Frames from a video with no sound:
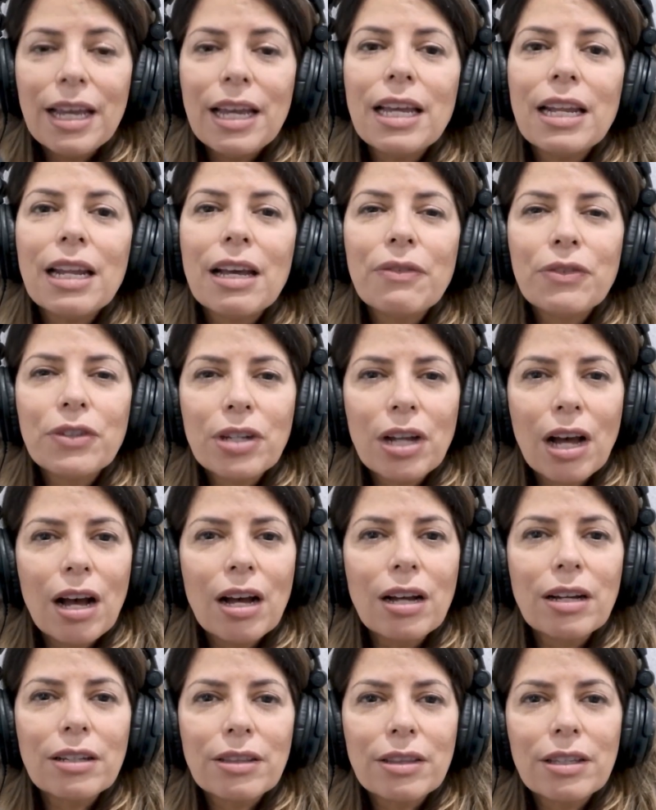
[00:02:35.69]
And I've
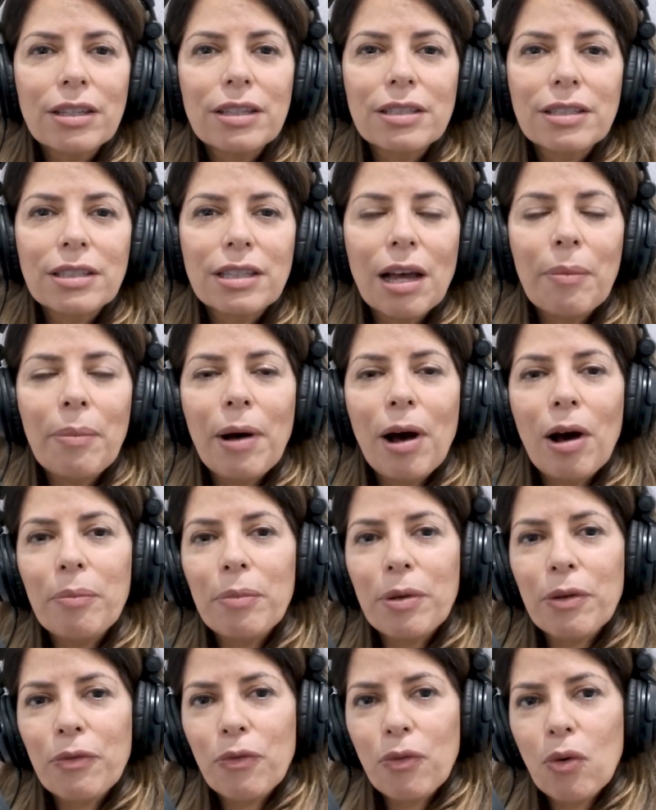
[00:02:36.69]
talked this
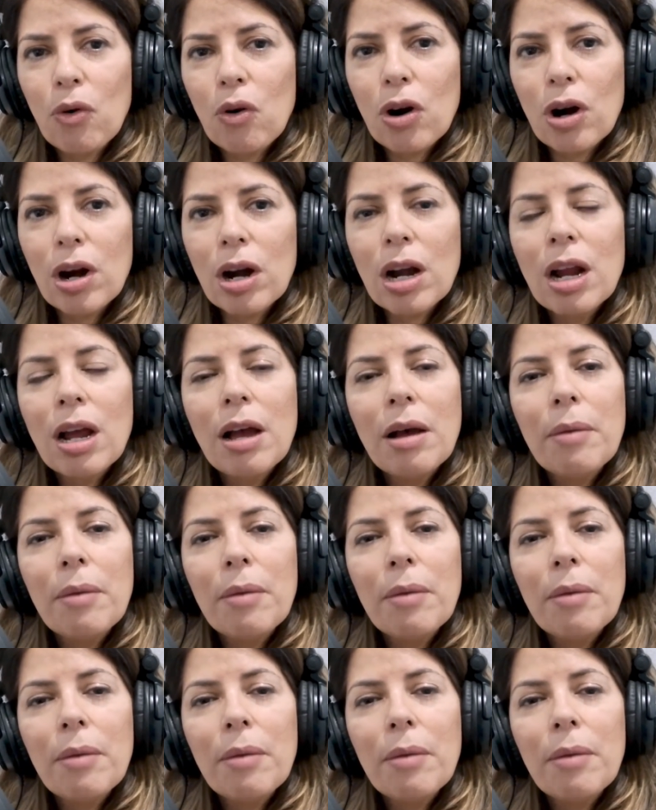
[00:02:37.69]
about before,